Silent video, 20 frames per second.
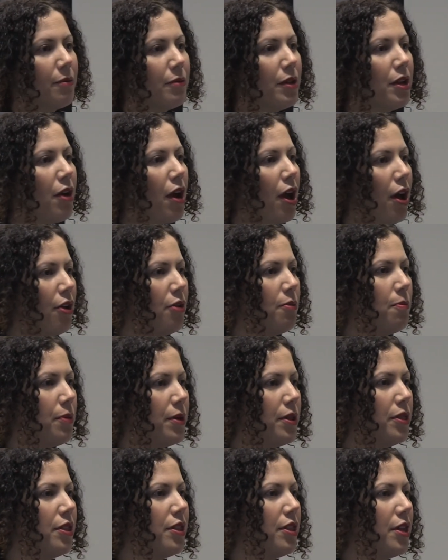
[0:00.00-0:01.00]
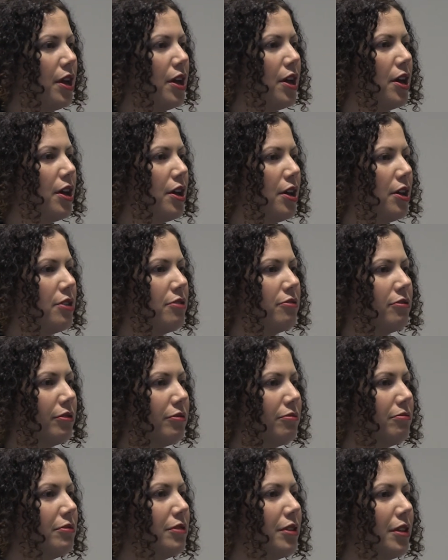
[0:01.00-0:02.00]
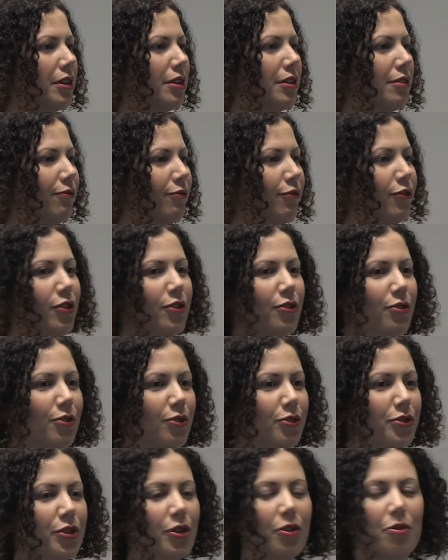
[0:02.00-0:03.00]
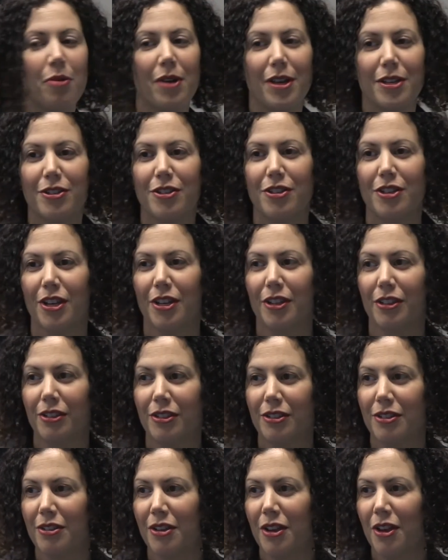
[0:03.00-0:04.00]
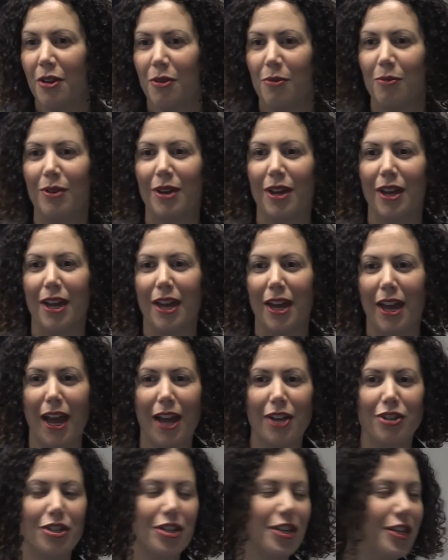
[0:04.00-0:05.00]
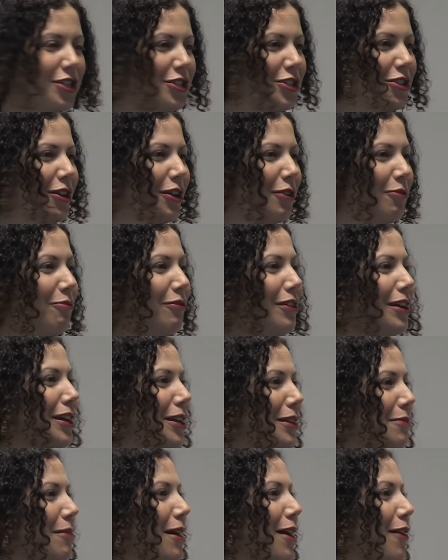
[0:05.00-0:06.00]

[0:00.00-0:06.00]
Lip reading: I'm going to open the floor to questions. We're actually doing really